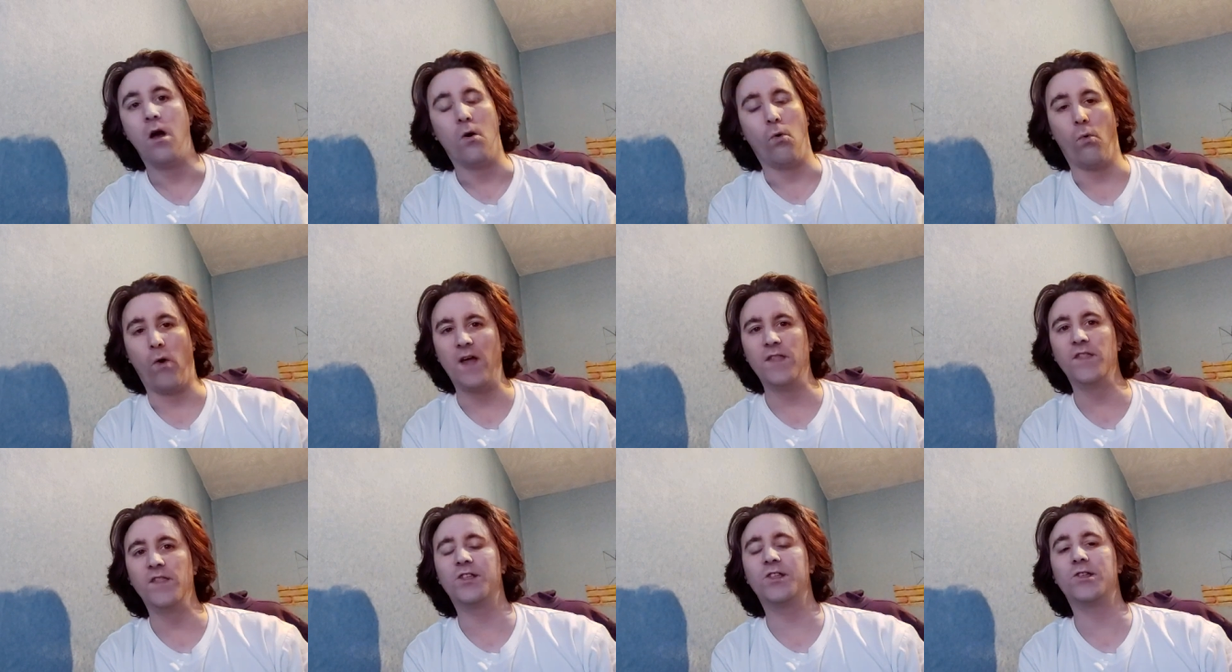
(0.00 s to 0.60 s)

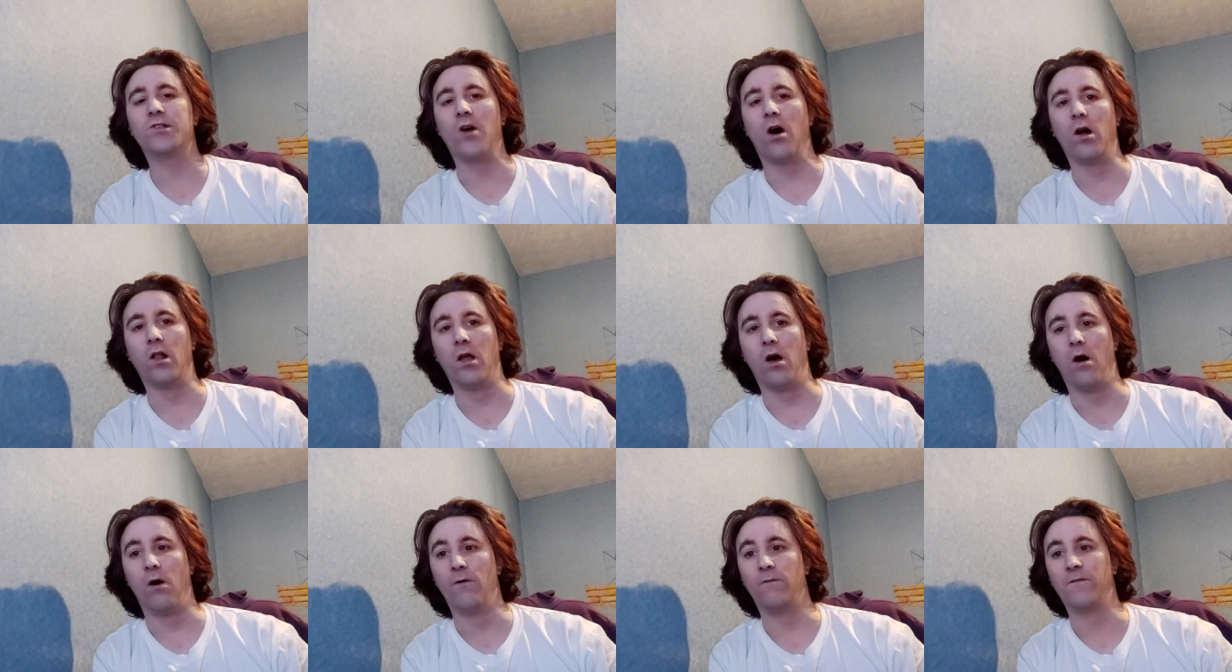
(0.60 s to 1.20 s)
When this is all
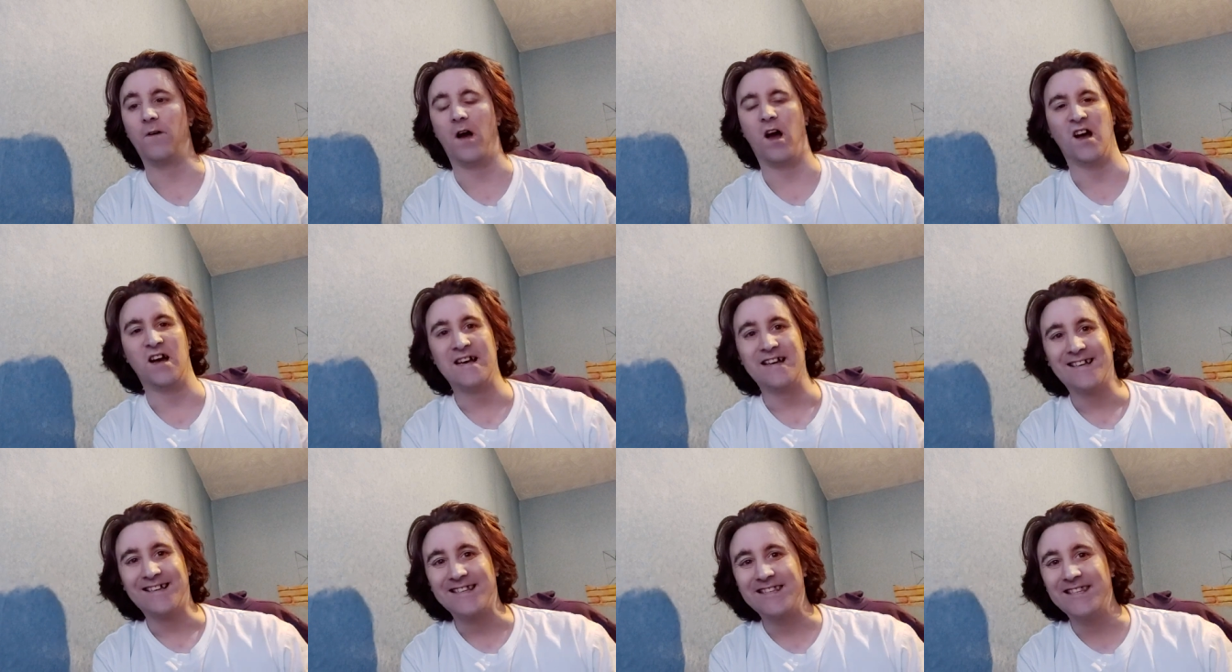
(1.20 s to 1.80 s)
over,
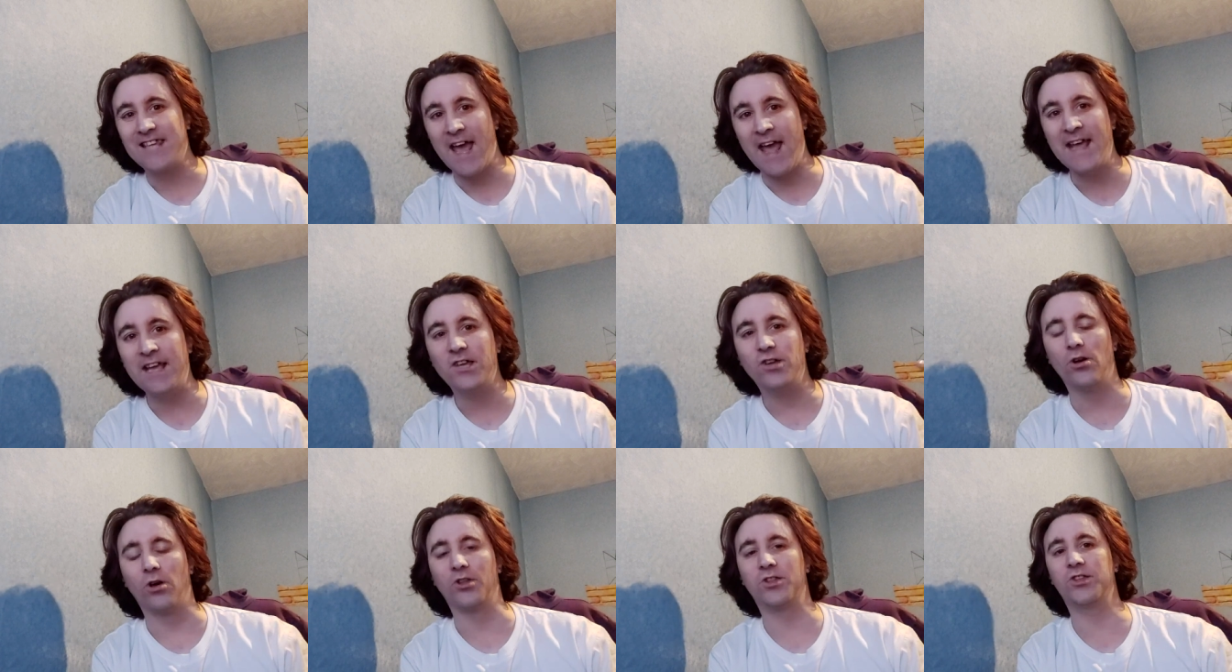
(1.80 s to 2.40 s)

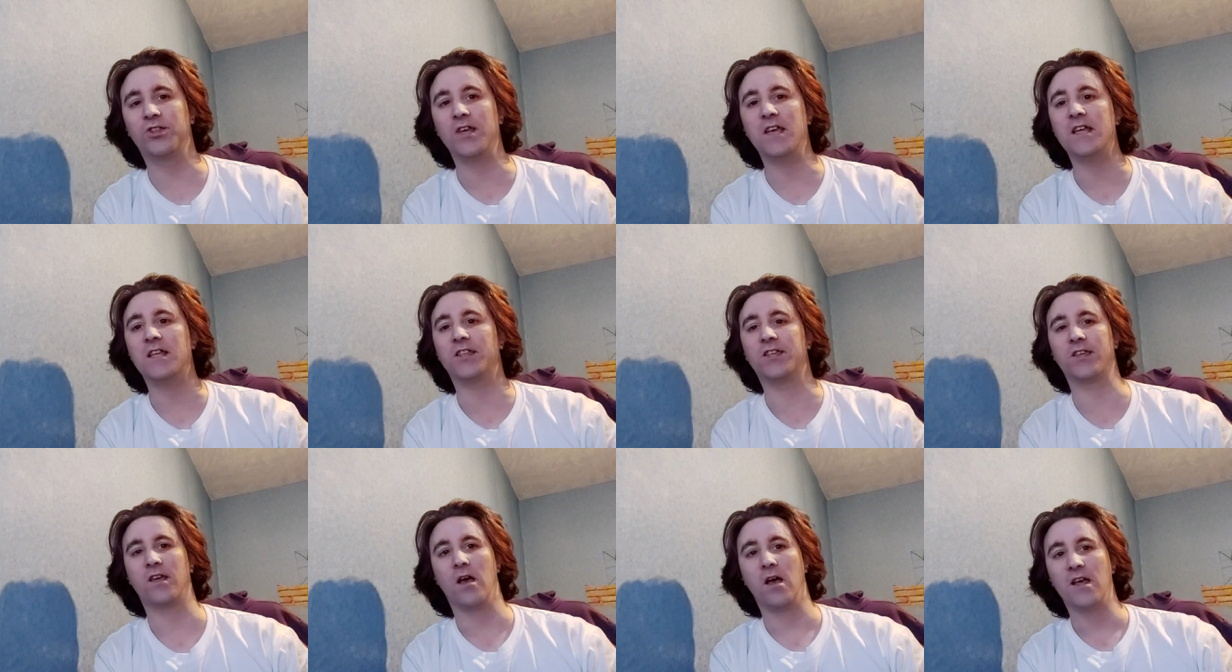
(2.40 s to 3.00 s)
take your
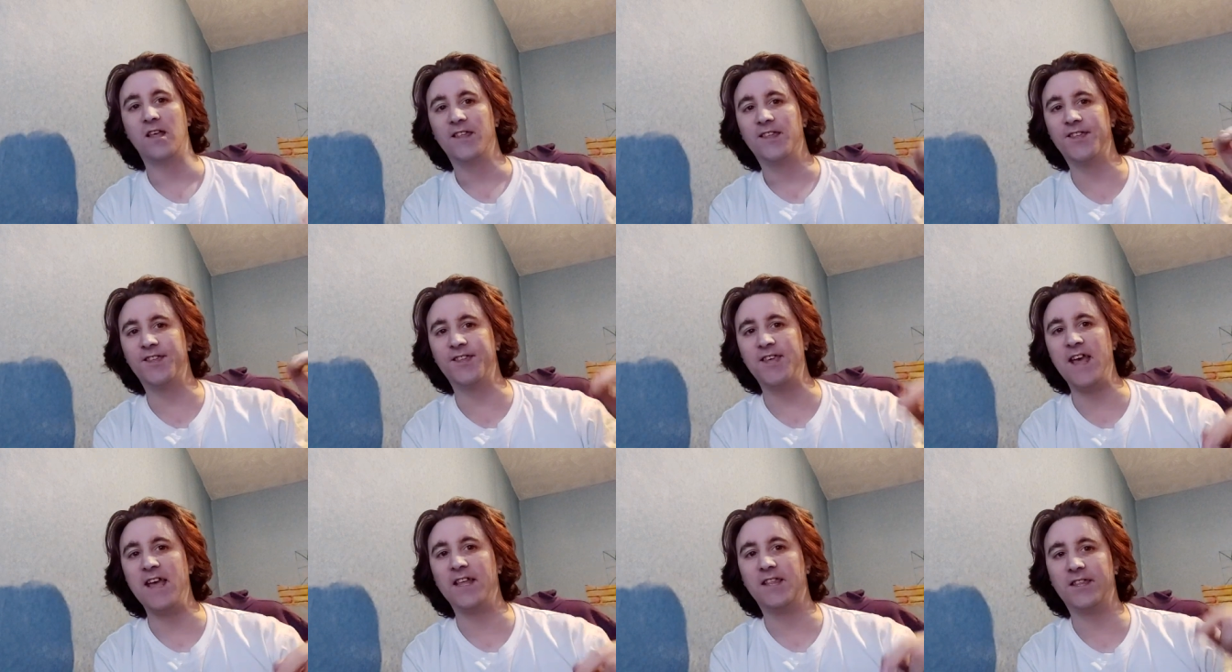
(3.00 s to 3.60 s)
seat,
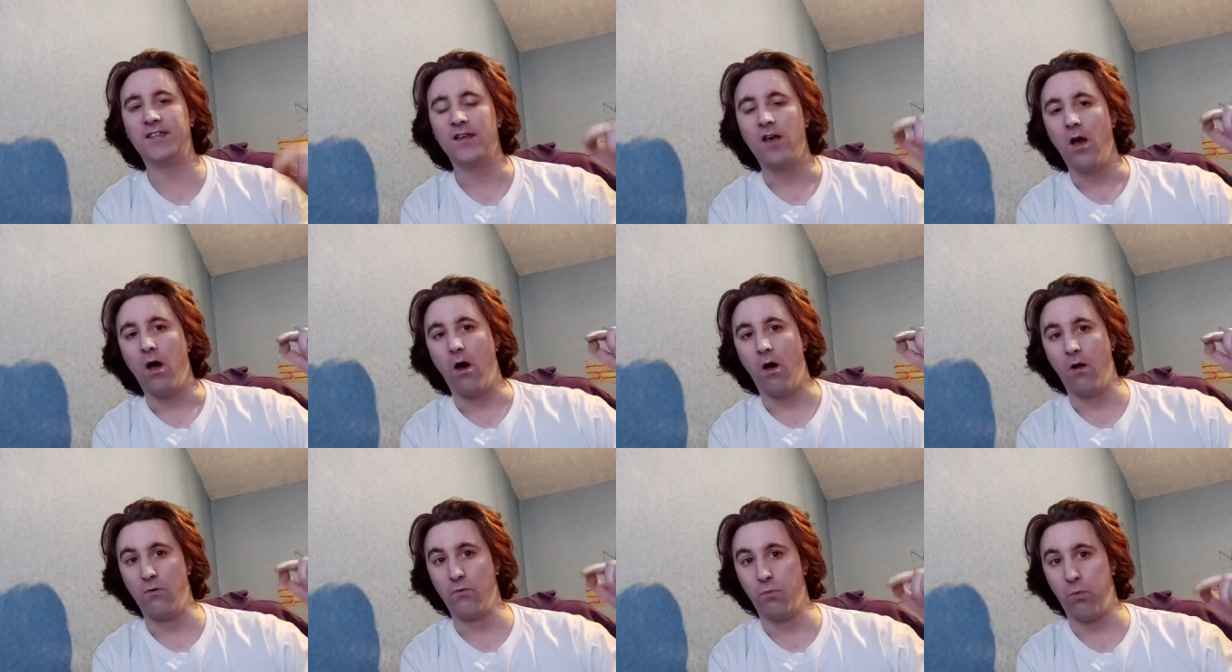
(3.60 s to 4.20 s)
sit
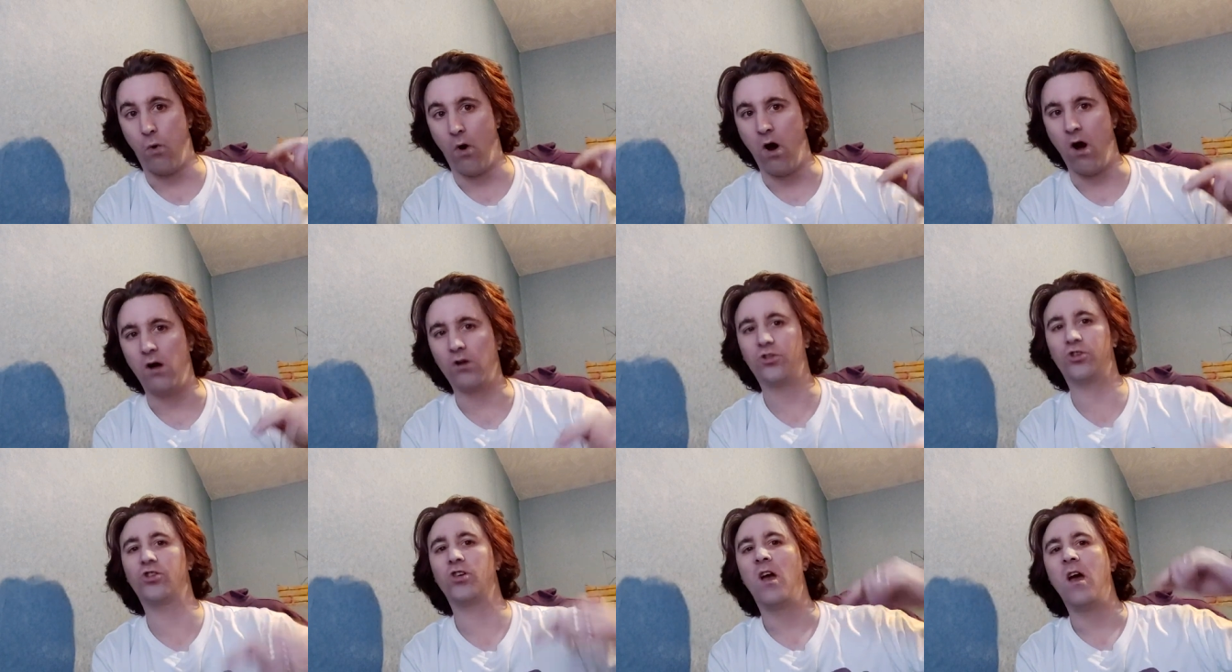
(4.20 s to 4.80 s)
and
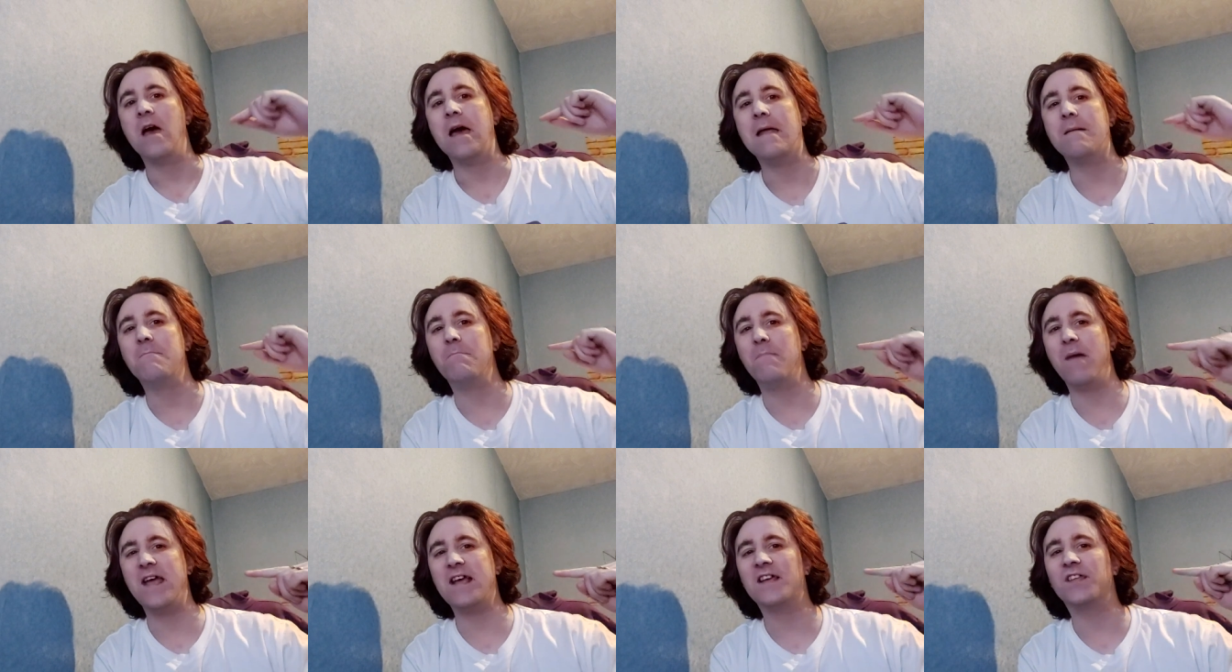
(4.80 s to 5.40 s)
watch
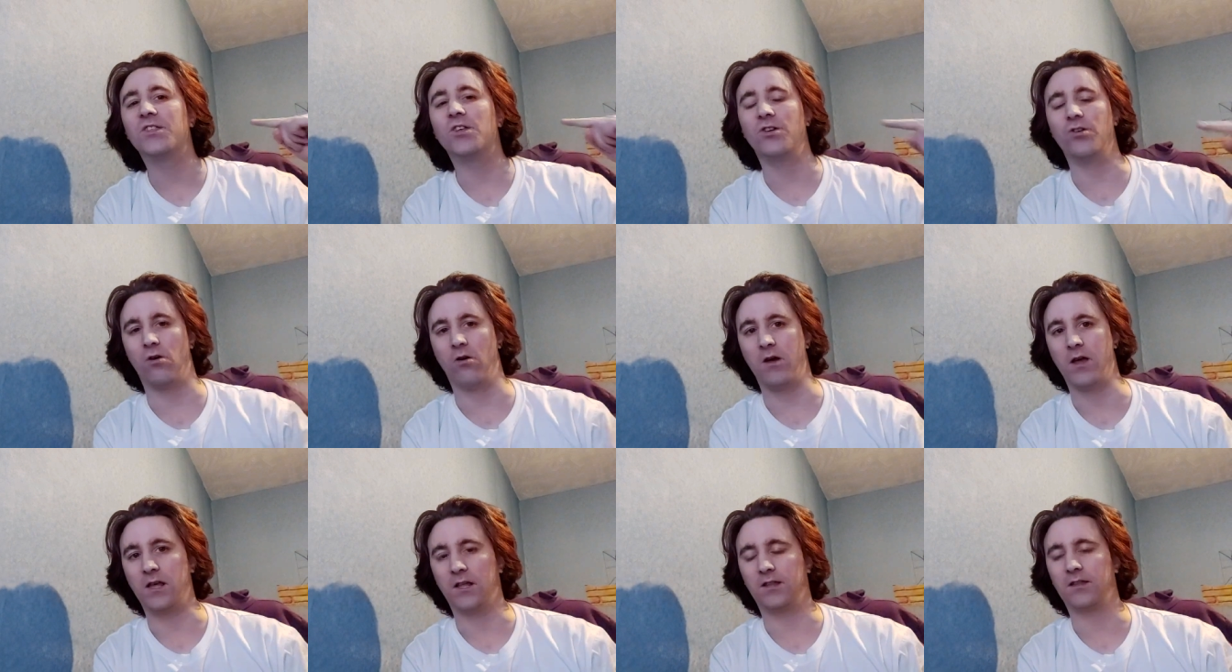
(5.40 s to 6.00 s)
and make the
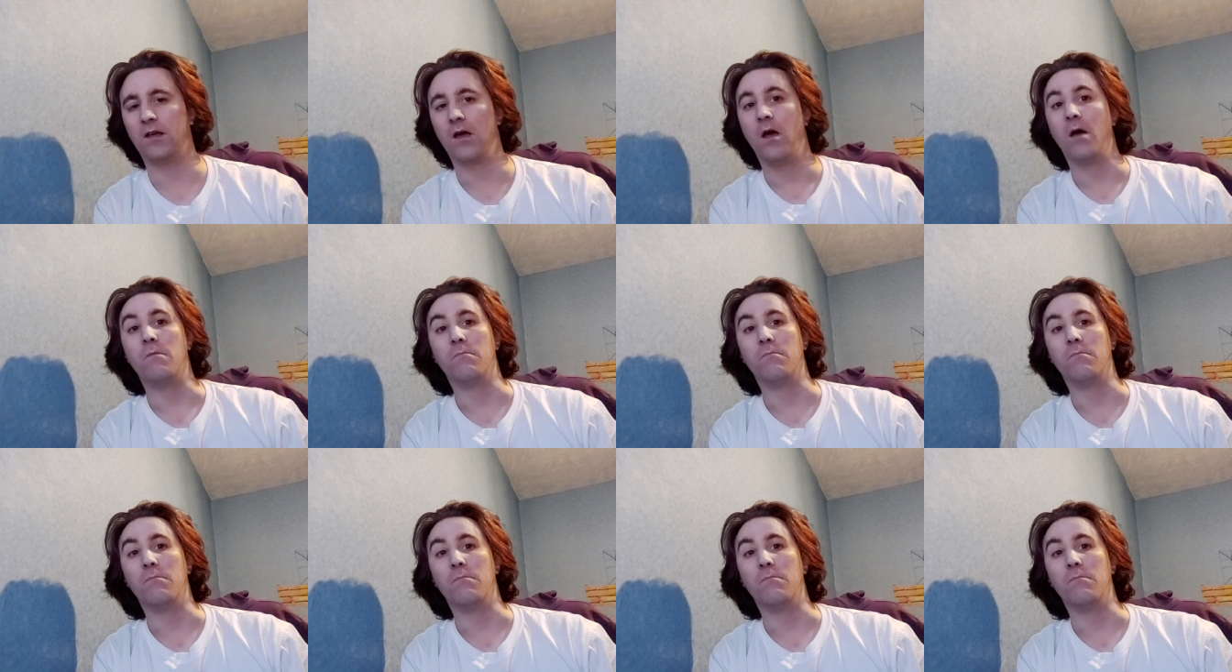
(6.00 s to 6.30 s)
noise.